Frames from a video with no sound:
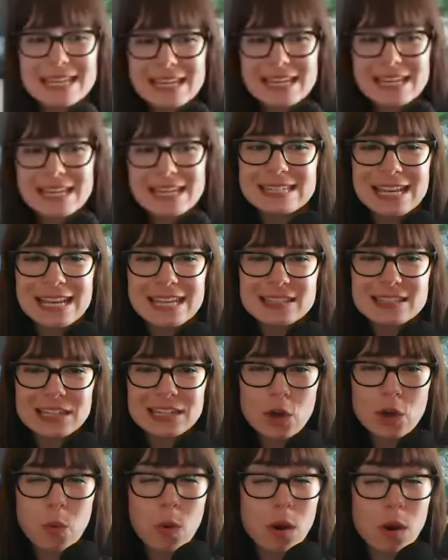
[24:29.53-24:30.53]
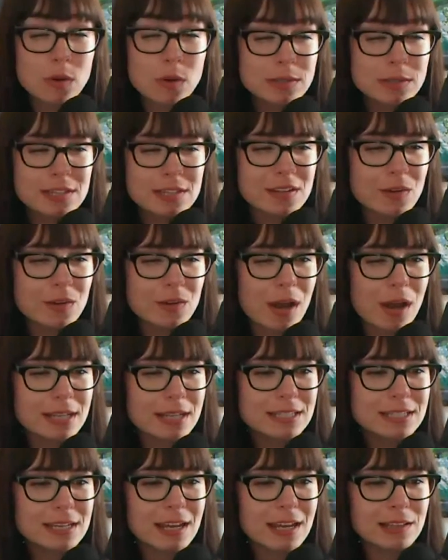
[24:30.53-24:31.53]
it's it's in quotes.
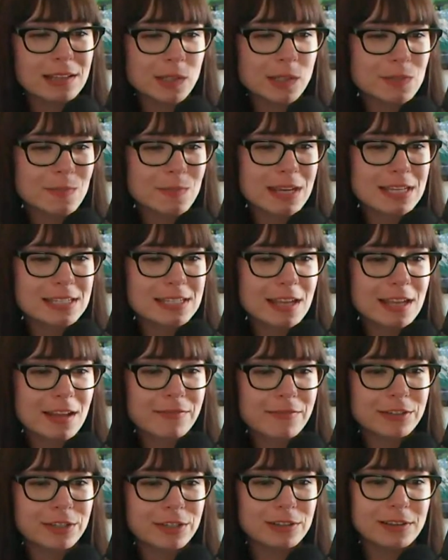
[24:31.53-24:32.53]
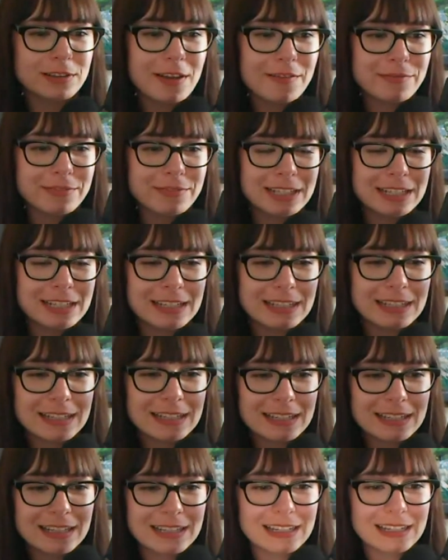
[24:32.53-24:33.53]
Why did I lose myself in your lovely
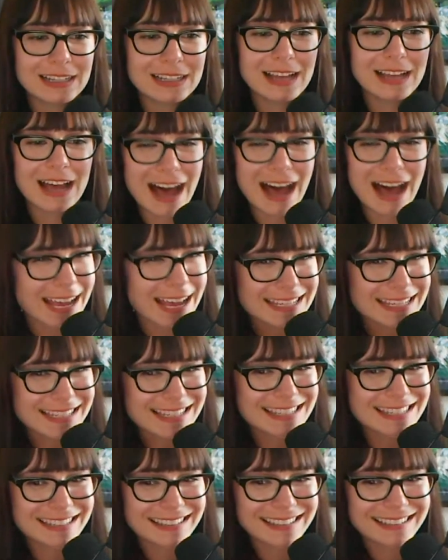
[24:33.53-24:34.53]
eyes?